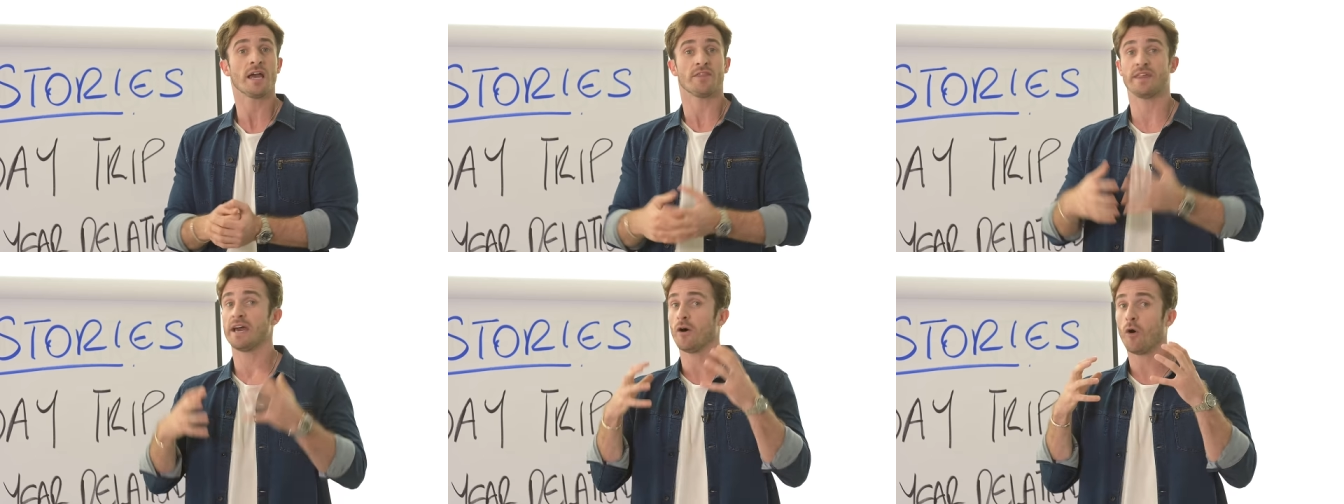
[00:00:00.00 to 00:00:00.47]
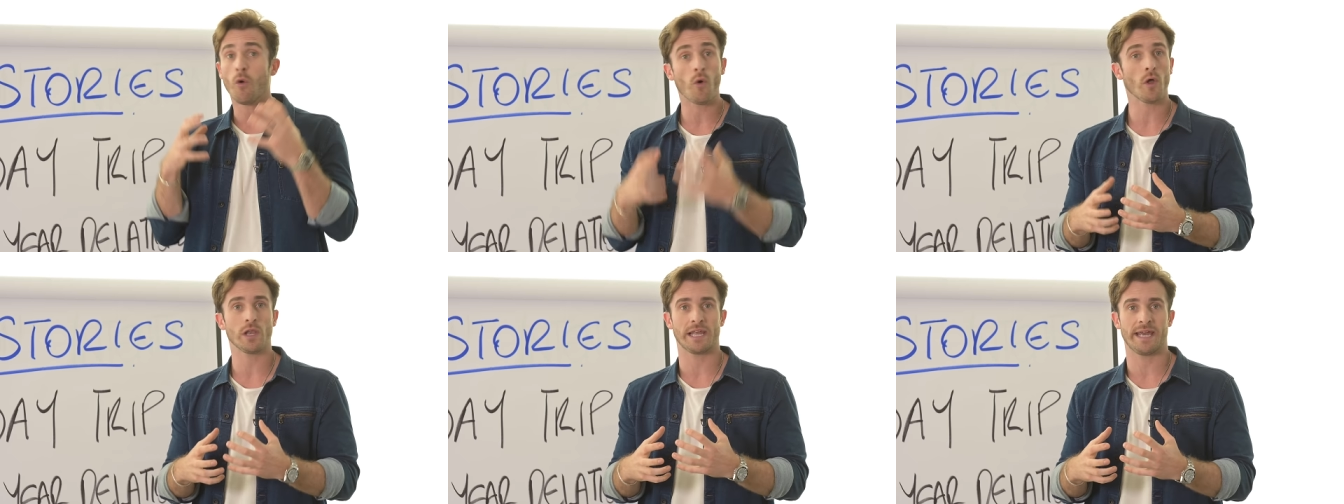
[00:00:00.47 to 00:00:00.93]
they're
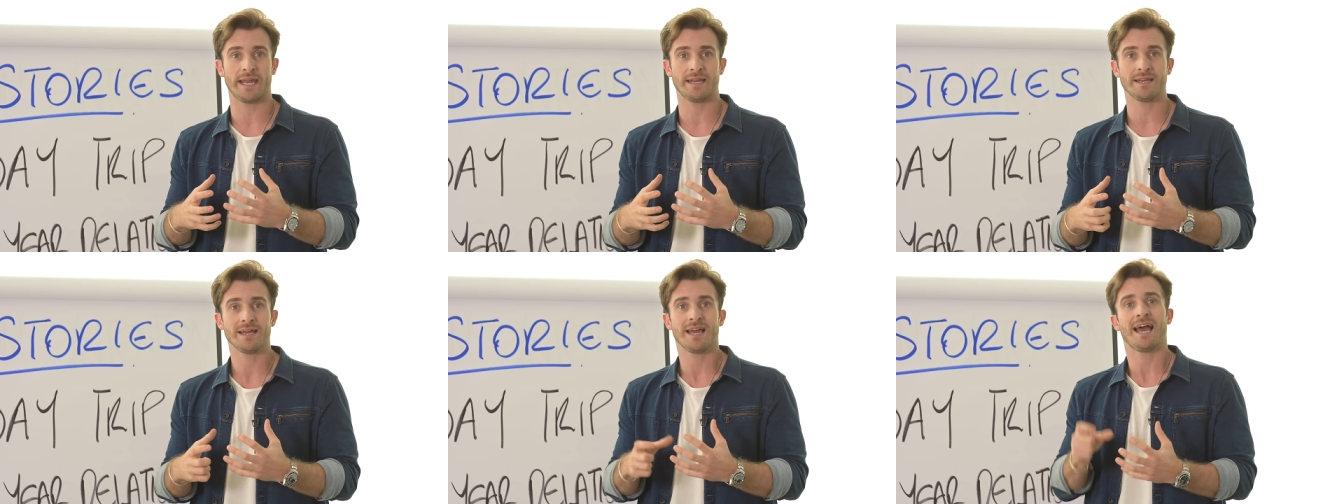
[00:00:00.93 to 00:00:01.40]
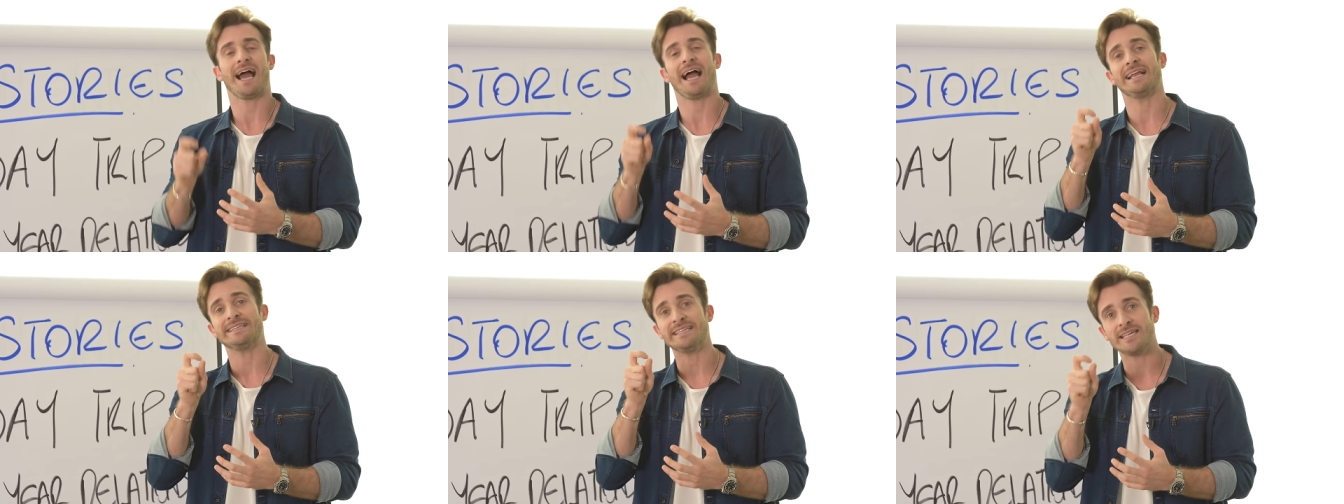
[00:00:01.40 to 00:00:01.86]
all in,
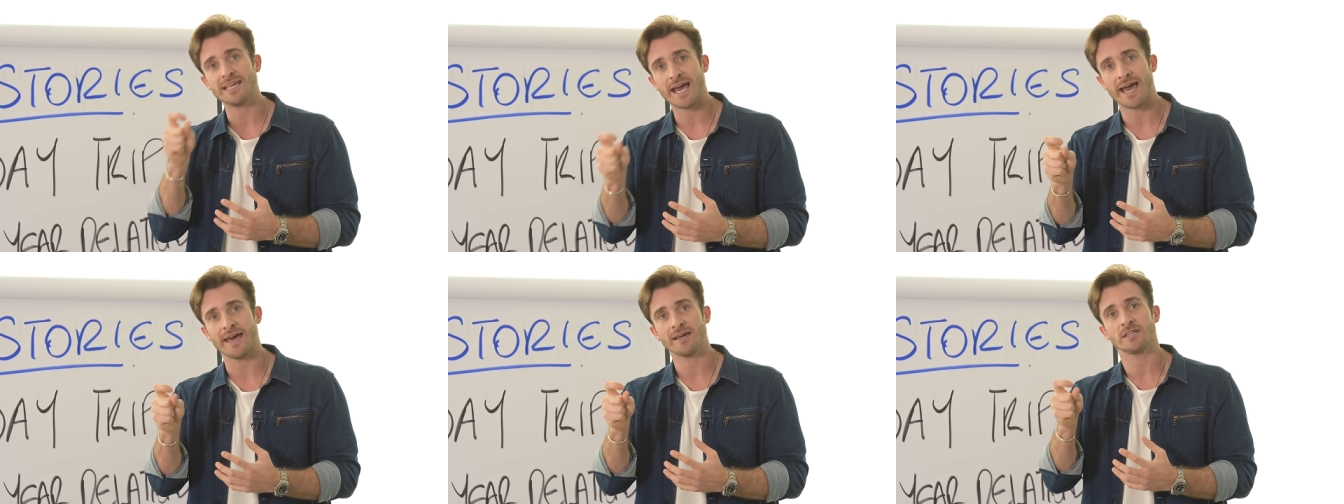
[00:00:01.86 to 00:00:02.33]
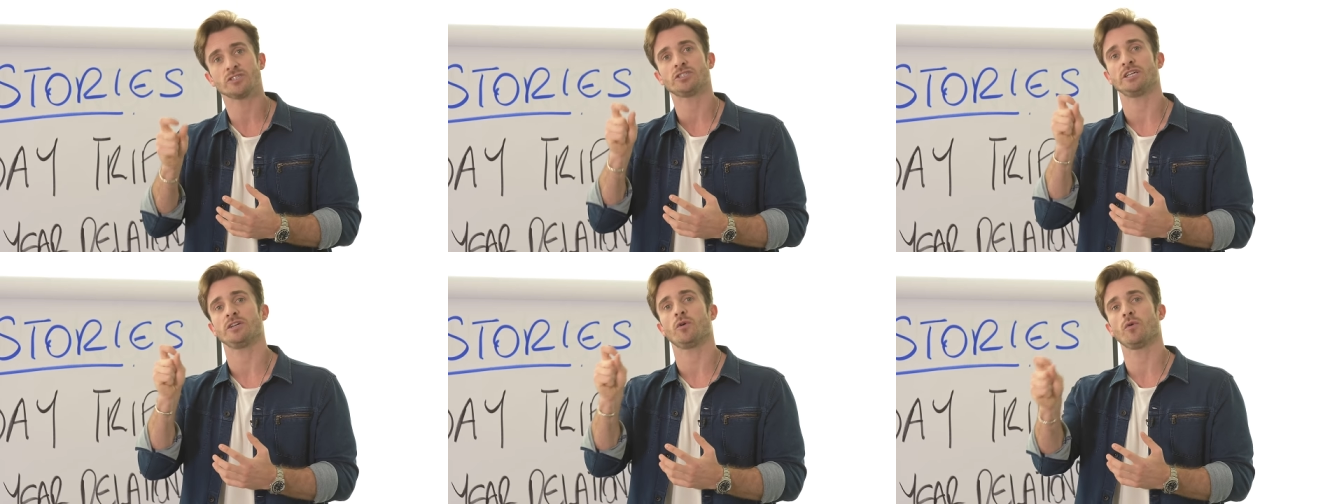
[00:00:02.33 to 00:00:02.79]
and yet
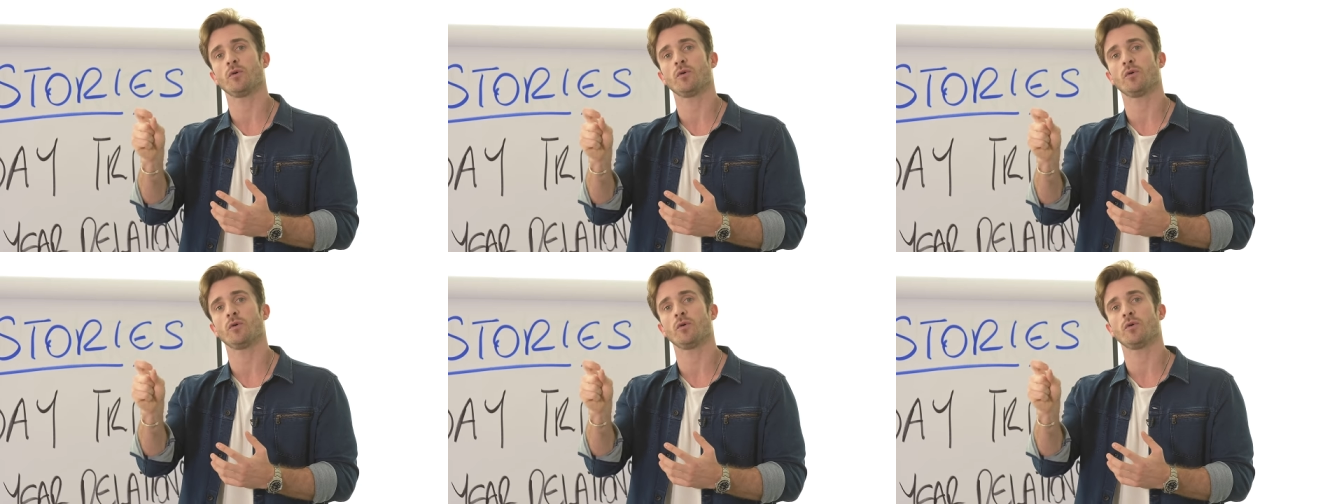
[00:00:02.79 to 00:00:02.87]
she